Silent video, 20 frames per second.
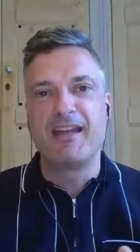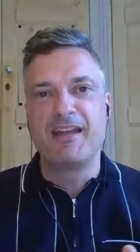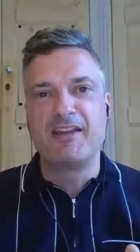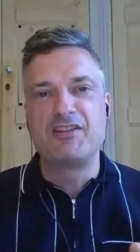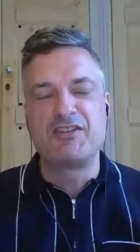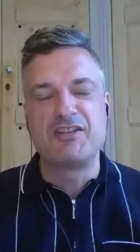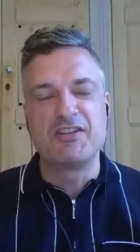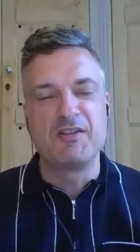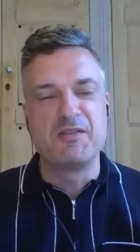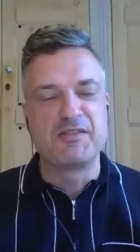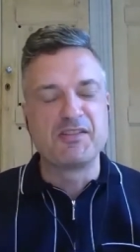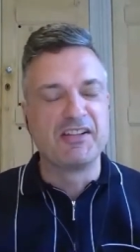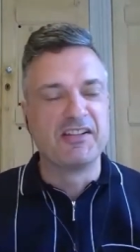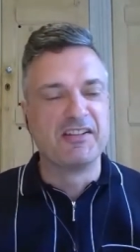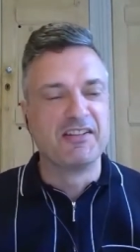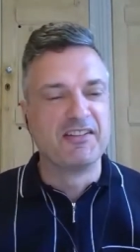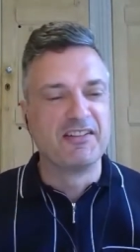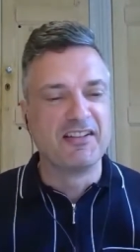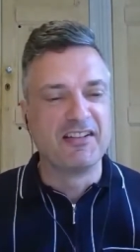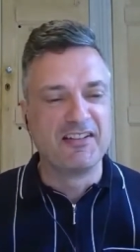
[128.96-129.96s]
issues
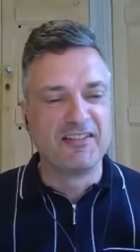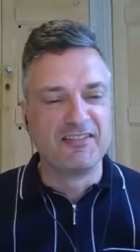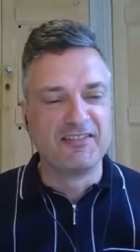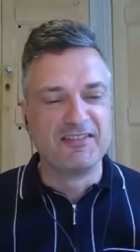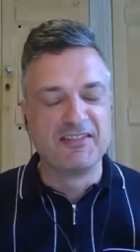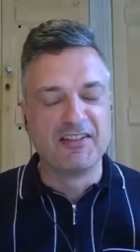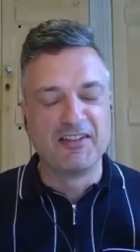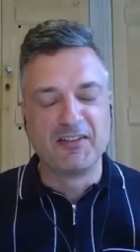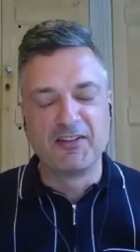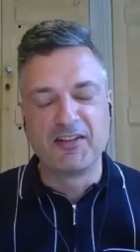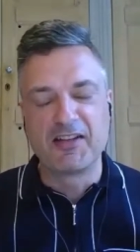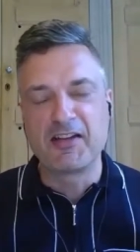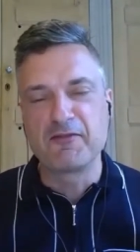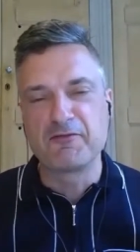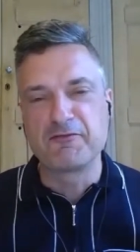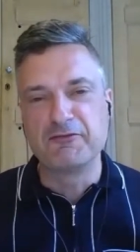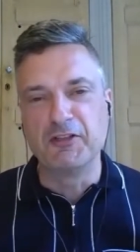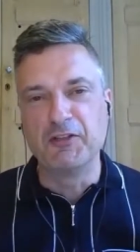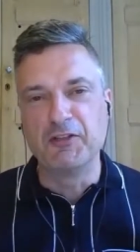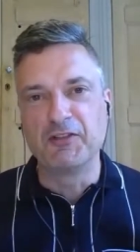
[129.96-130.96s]
on, on, on,
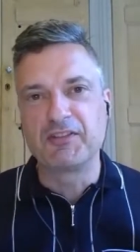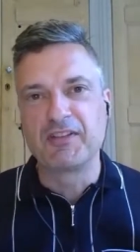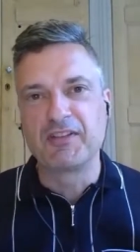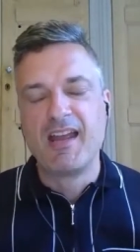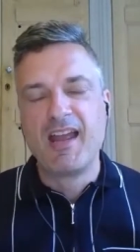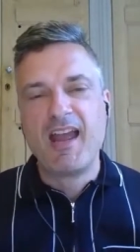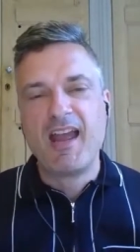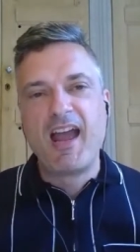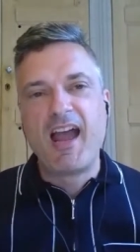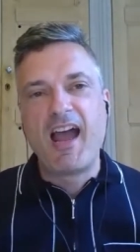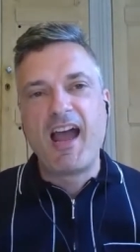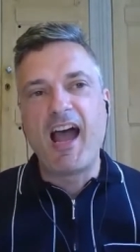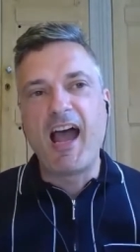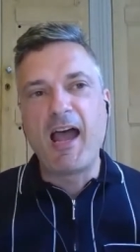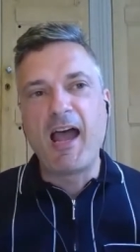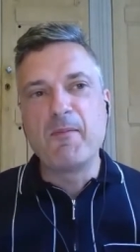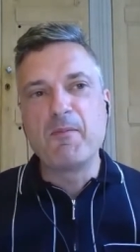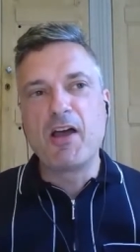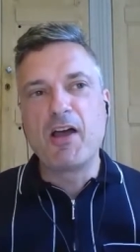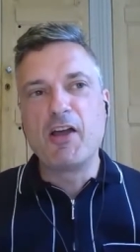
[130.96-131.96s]
that front.
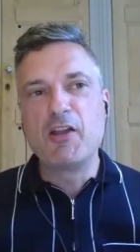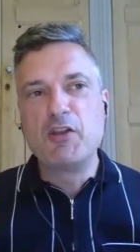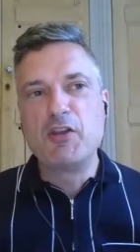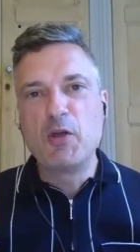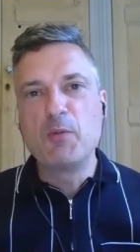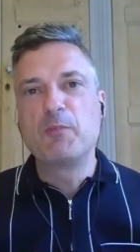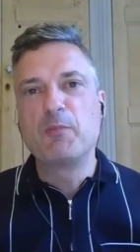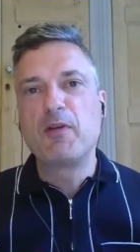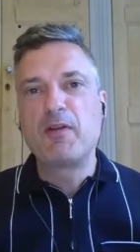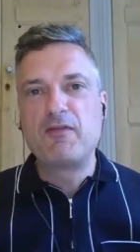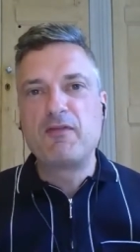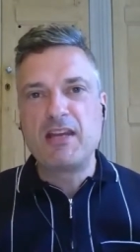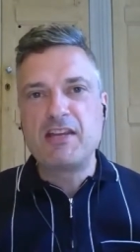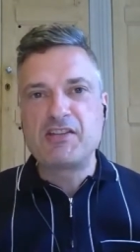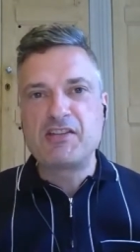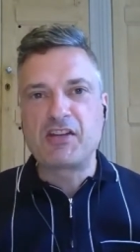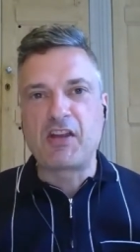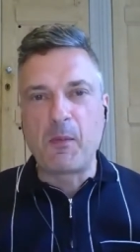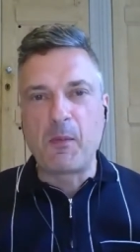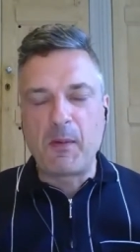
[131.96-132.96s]
Um, a number of
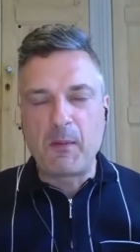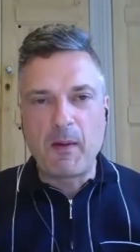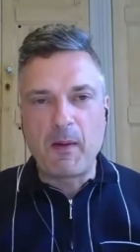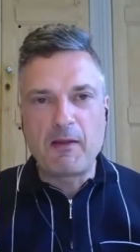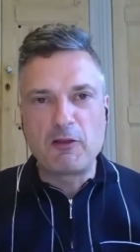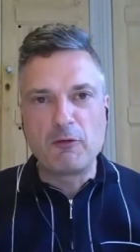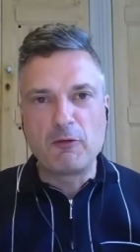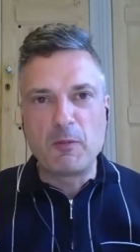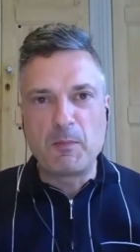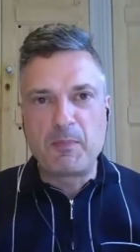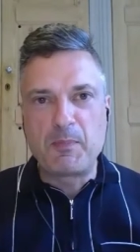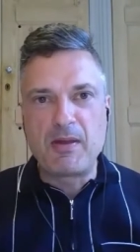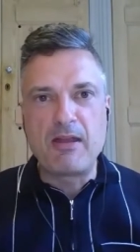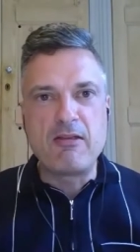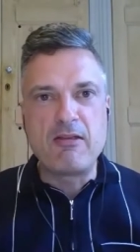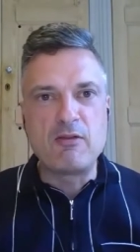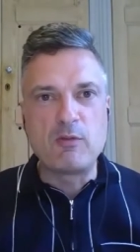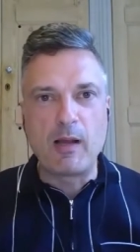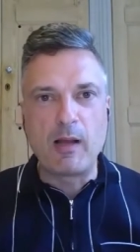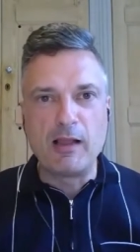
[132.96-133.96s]
years ago, we went through a
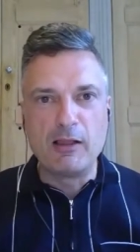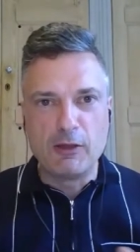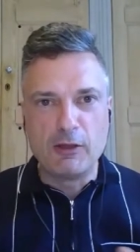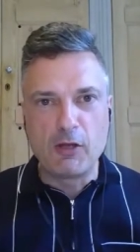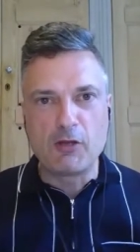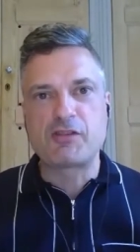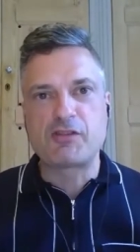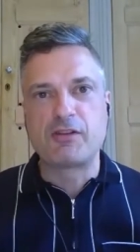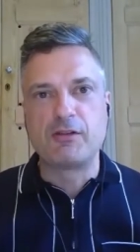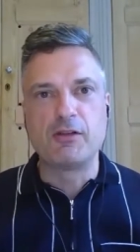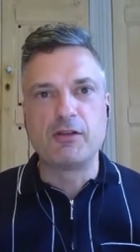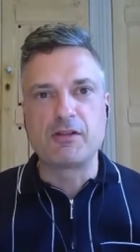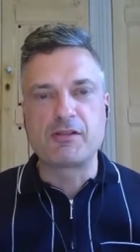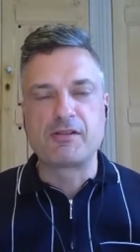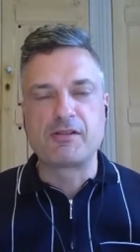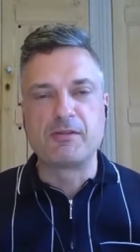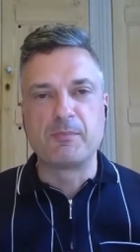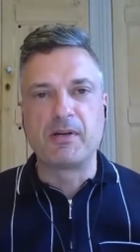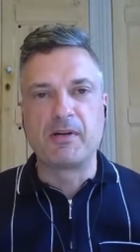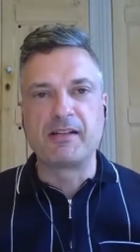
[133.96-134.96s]
period where lots and
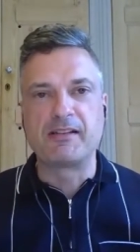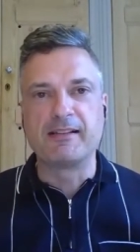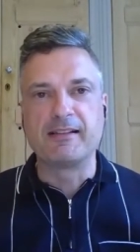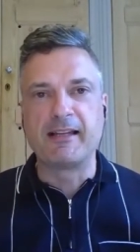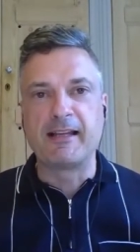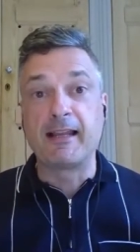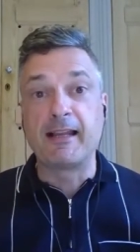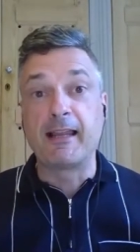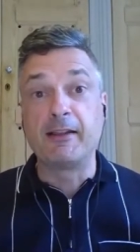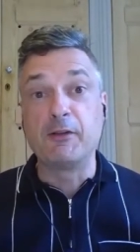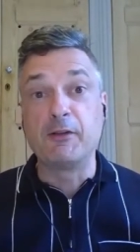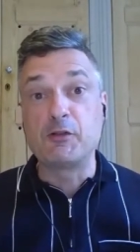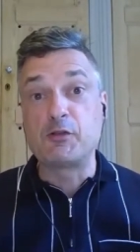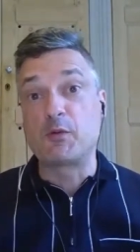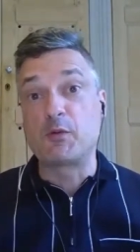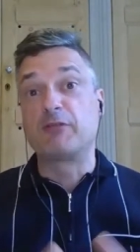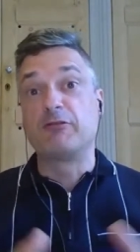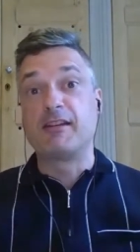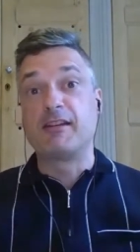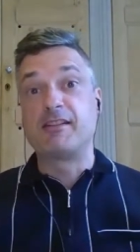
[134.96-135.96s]
lots of buy-to-let landlords
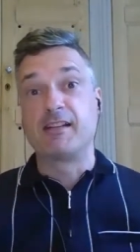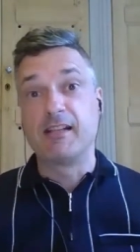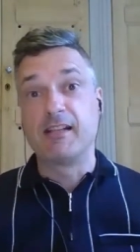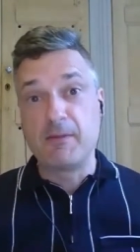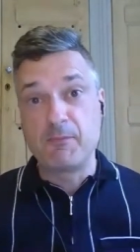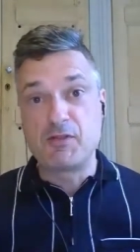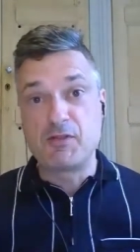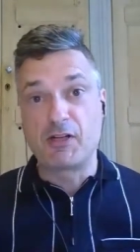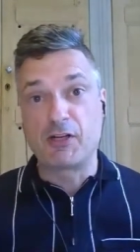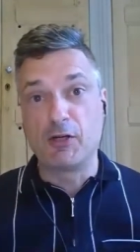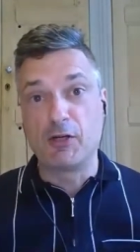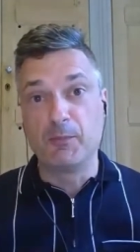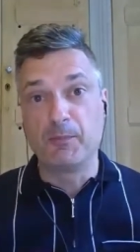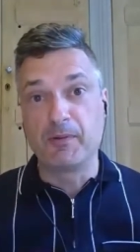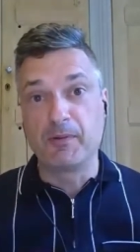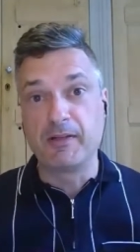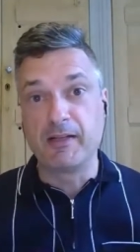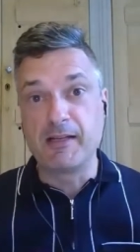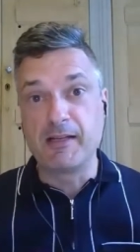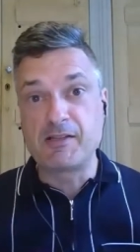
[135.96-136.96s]
were creating limited
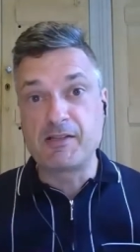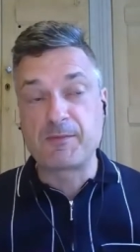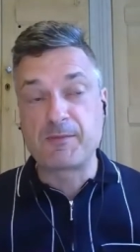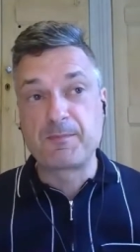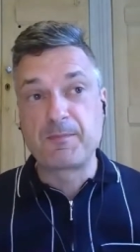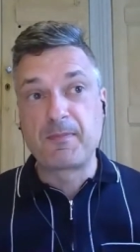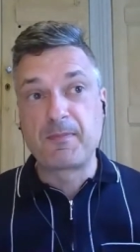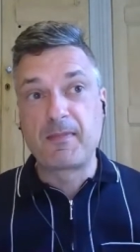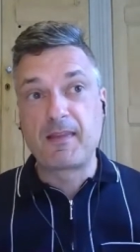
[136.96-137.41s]
companies